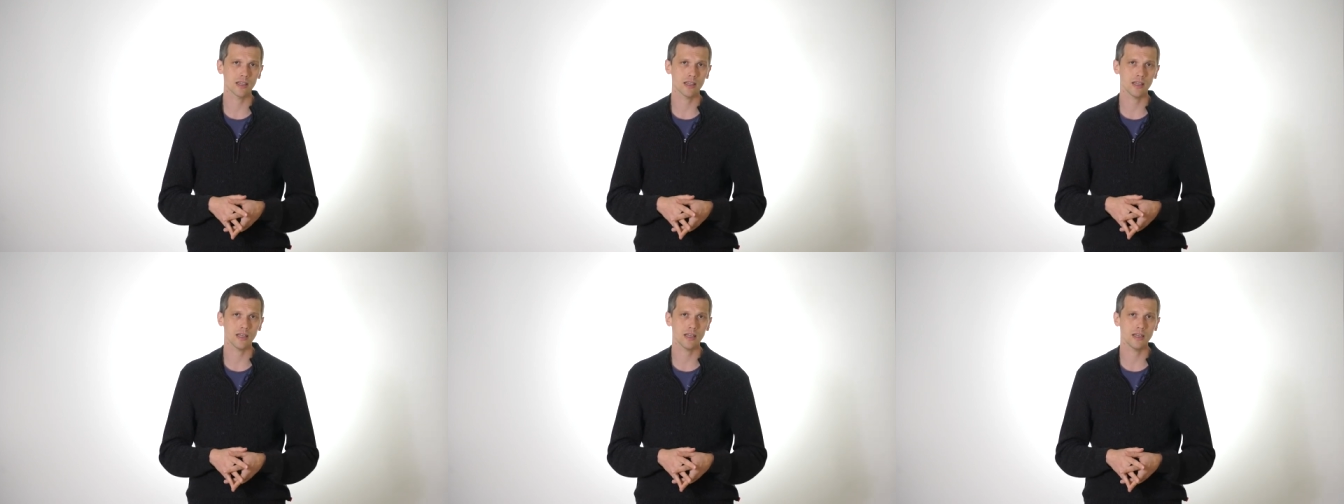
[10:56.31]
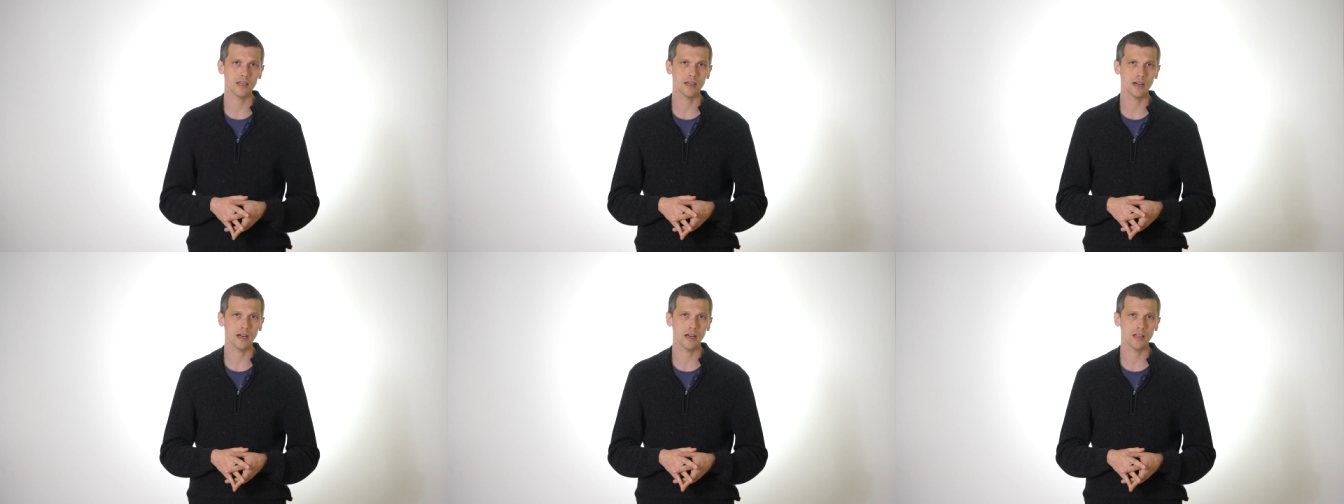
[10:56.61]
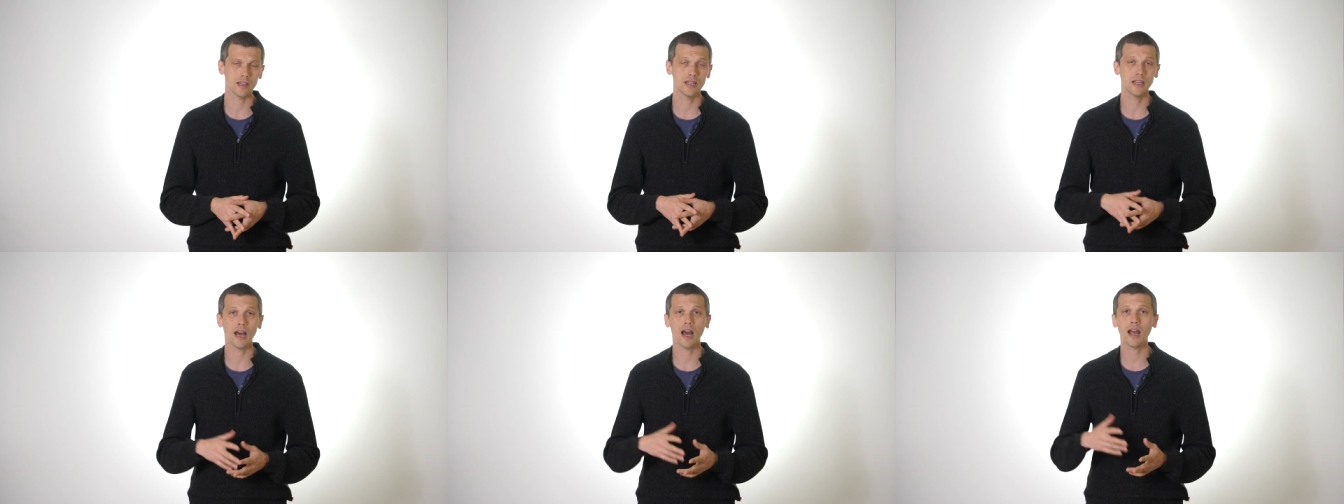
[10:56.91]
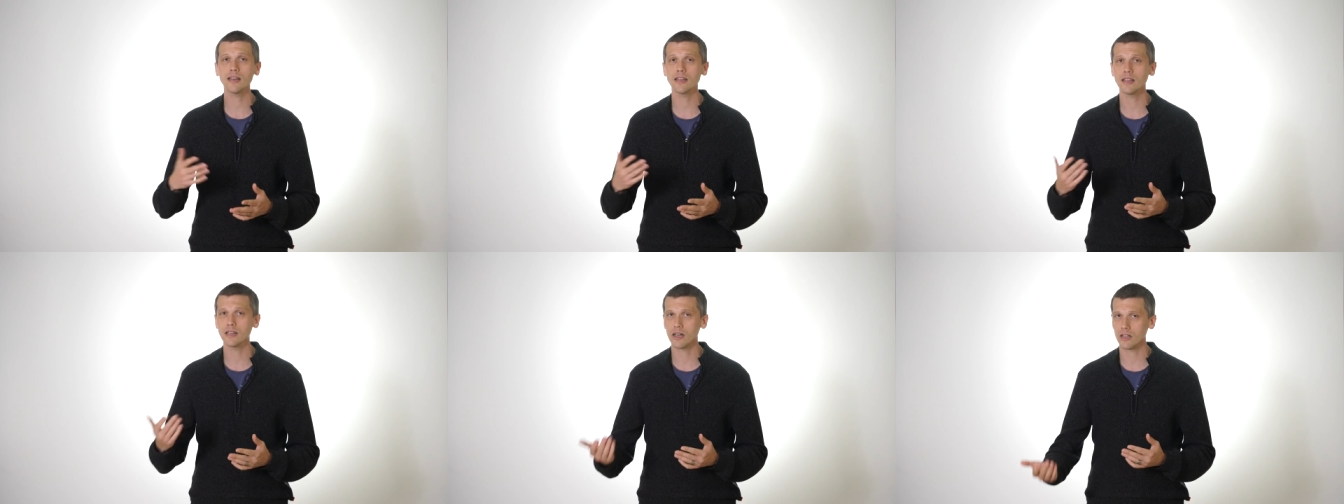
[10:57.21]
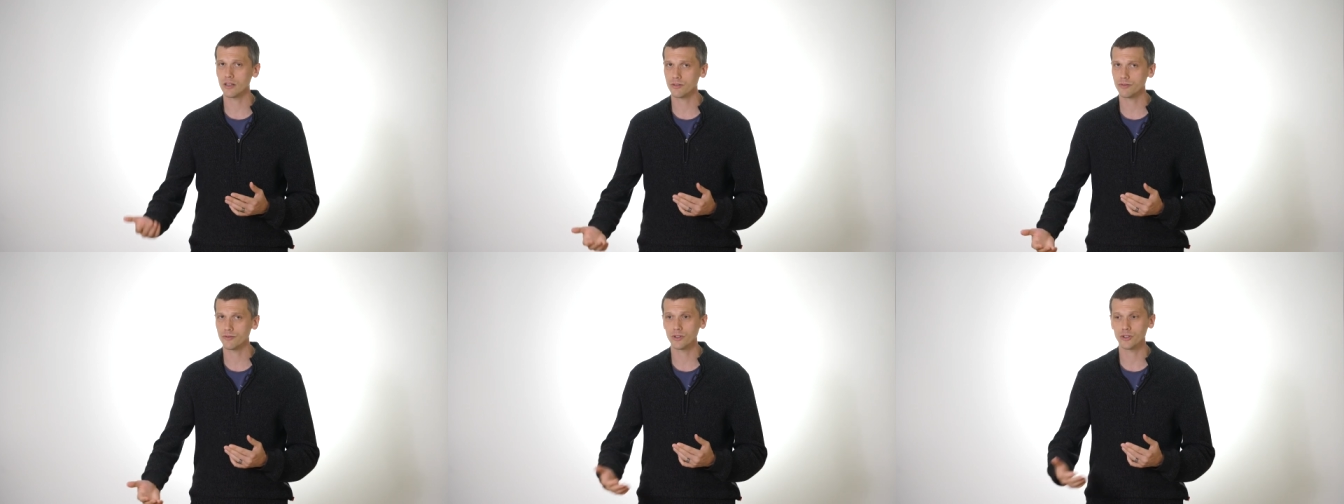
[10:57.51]
the, uh, the
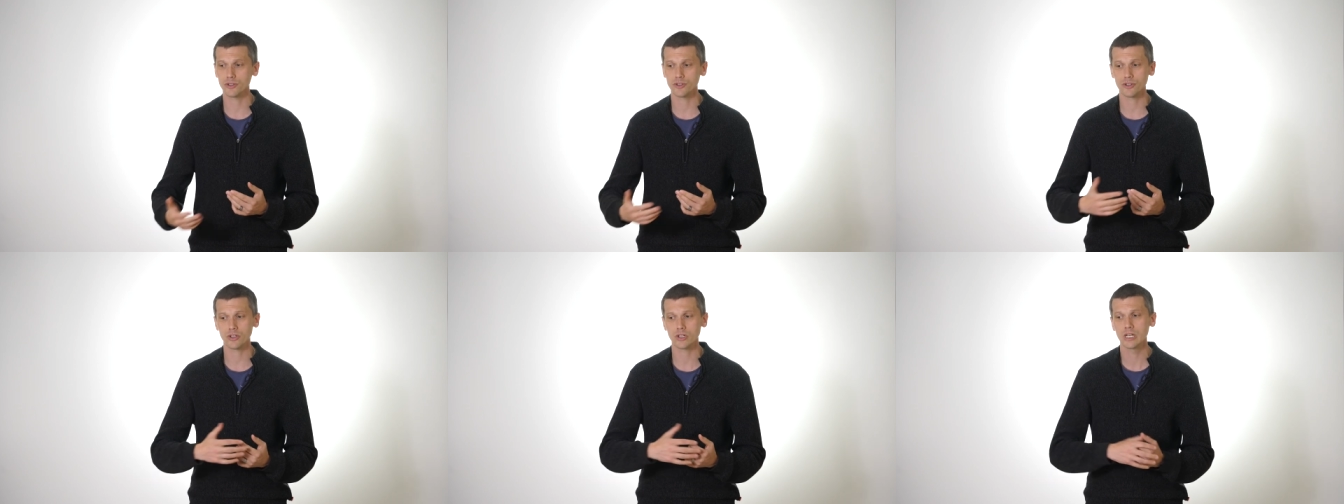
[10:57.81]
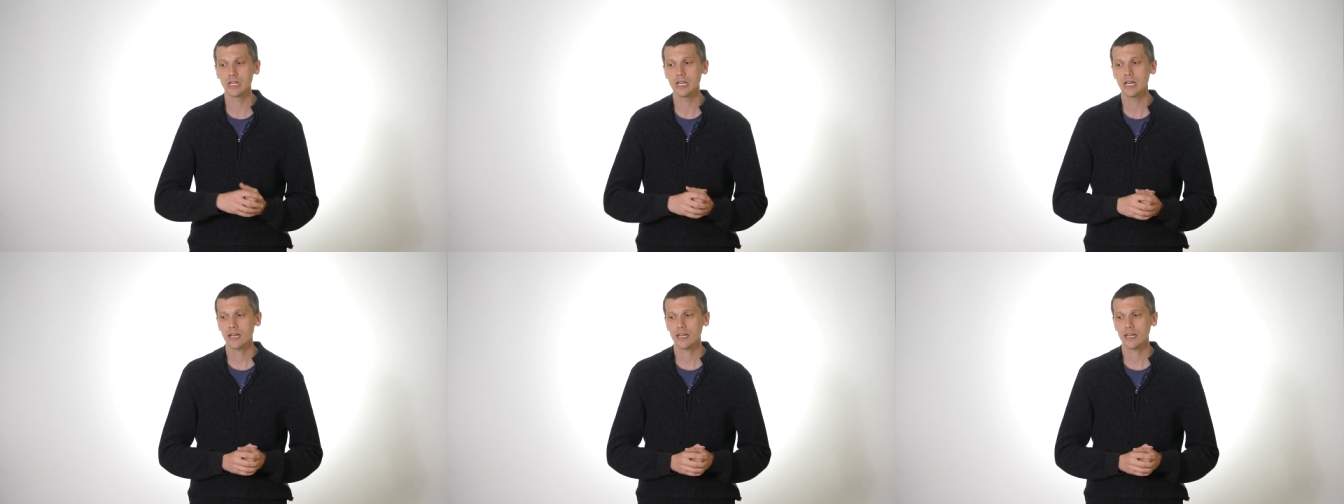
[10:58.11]
$90 filter